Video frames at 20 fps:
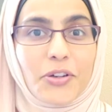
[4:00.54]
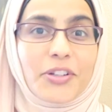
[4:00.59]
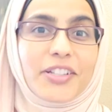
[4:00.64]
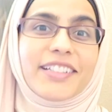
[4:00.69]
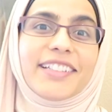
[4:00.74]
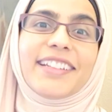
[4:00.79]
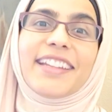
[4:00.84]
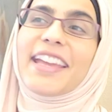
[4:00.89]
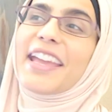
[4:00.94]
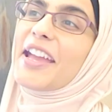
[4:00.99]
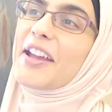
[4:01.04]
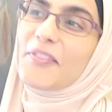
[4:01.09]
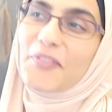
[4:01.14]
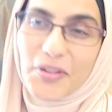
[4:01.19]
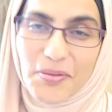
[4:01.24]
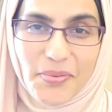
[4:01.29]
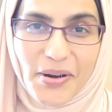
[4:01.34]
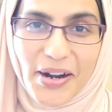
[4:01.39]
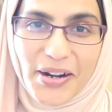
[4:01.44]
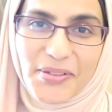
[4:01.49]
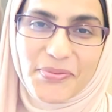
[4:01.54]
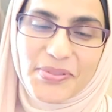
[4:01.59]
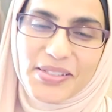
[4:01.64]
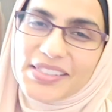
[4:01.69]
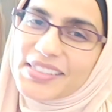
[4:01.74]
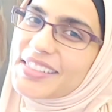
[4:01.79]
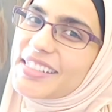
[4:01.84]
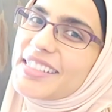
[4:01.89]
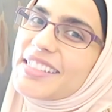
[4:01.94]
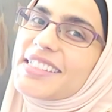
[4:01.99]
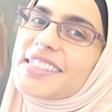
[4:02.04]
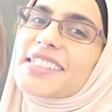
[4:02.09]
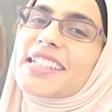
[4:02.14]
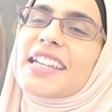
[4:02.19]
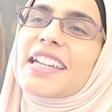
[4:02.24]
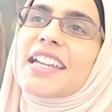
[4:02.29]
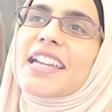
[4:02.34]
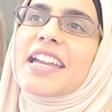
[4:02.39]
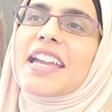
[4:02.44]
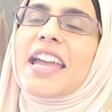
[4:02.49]
on every part of business,
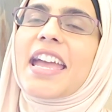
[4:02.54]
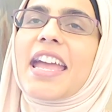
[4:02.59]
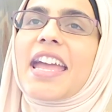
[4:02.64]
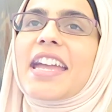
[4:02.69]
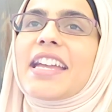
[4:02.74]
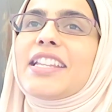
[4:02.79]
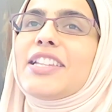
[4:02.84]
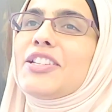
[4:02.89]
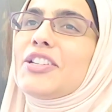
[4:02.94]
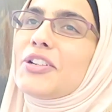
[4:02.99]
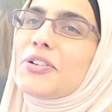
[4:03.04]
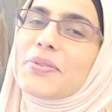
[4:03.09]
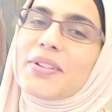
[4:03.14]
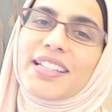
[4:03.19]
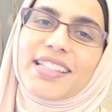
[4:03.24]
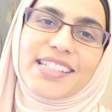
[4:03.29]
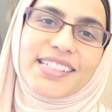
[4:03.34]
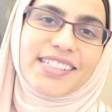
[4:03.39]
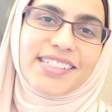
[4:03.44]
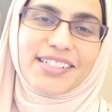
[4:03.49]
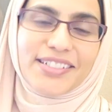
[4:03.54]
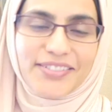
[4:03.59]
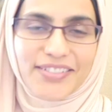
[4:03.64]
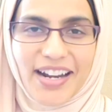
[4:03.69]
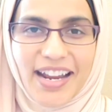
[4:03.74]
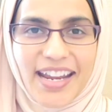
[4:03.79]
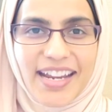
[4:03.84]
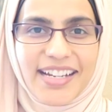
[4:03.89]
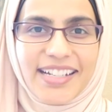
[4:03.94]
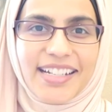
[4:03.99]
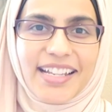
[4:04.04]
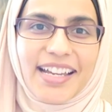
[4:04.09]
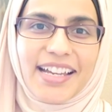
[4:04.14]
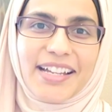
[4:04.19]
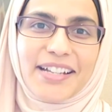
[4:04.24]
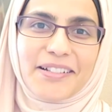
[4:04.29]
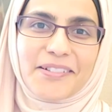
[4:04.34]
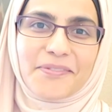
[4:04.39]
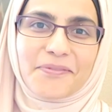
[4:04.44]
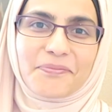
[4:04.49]
and you know what, it's alright.
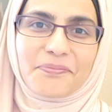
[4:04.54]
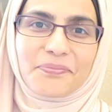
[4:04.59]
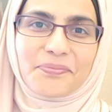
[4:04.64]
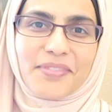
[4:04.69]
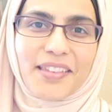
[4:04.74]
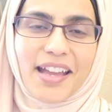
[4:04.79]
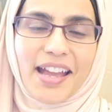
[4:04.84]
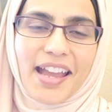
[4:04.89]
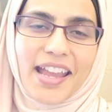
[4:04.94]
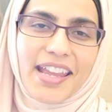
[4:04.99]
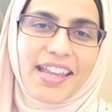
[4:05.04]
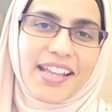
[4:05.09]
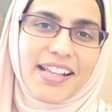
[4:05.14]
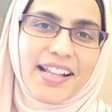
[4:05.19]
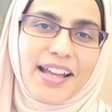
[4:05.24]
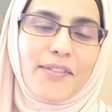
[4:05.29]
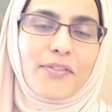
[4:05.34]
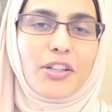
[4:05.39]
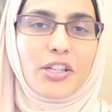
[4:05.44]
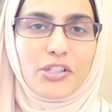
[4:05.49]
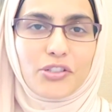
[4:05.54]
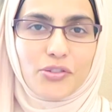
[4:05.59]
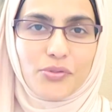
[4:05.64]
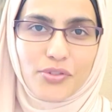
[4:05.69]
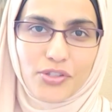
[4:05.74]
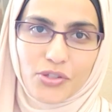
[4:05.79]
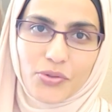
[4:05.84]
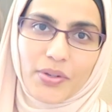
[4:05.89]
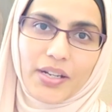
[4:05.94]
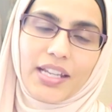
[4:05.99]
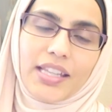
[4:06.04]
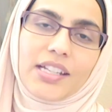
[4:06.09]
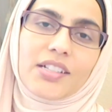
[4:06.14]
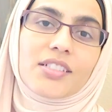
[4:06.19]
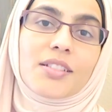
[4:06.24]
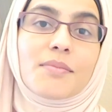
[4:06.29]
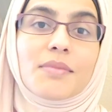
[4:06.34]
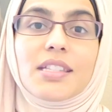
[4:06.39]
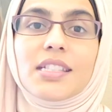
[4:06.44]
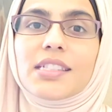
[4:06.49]
I have learned to enjoy it.
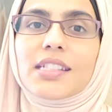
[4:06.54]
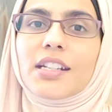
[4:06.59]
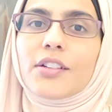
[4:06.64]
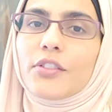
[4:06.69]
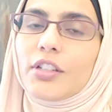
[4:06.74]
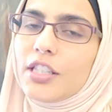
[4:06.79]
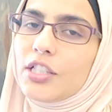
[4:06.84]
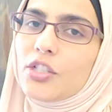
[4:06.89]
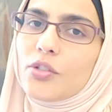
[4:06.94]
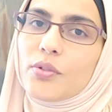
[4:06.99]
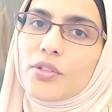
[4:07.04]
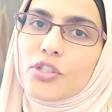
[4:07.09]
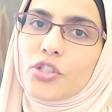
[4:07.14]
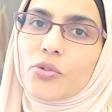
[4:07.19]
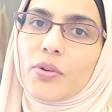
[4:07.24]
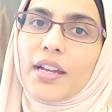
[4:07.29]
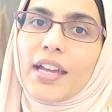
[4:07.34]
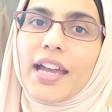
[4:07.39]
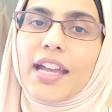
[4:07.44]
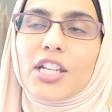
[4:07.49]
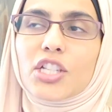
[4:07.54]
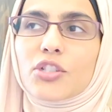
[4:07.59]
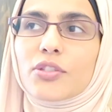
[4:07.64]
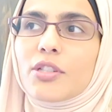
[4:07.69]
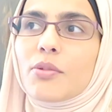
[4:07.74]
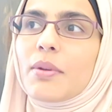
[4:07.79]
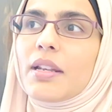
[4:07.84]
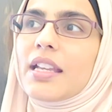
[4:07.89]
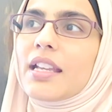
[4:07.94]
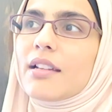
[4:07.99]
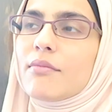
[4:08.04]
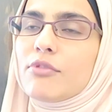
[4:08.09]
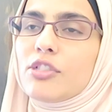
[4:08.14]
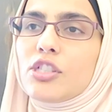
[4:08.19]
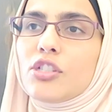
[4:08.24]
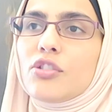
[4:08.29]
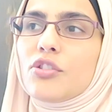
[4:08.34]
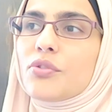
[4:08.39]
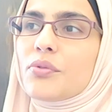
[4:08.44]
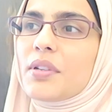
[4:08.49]
There's some things that I really do enjoy. Actually, when it comes
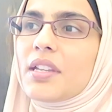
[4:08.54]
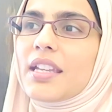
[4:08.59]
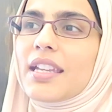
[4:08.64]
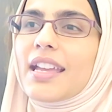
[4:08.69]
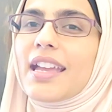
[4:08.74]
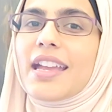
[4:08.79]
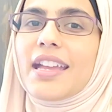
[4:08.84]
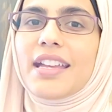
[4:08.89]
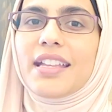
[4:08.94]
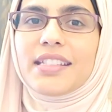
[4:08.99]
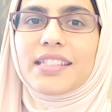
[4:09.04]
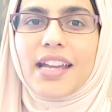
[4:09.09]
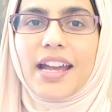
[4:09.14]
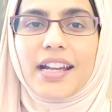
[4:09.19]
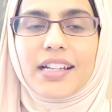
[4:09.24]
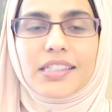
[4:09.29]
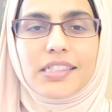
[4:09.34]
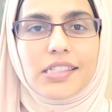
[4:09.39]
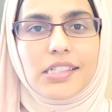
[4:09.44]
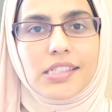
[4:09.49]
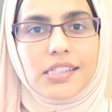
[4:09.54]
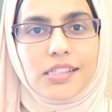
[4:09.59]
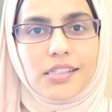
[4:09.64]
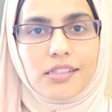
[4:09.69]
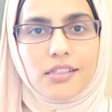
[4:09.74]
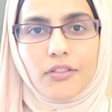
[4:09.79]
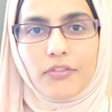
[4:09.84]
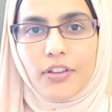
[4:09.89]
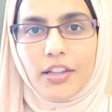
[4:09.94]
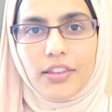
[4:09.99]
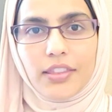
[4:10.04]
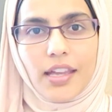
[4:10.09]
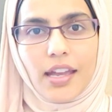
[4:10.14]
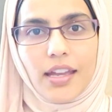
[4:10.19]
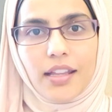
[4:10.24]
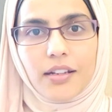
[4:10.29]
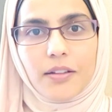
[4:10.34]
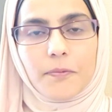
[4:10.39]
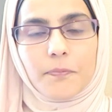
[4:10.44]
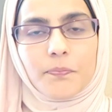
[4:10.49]
to doing taxes and stuff like
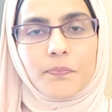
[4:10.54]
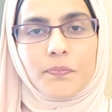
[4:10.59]
that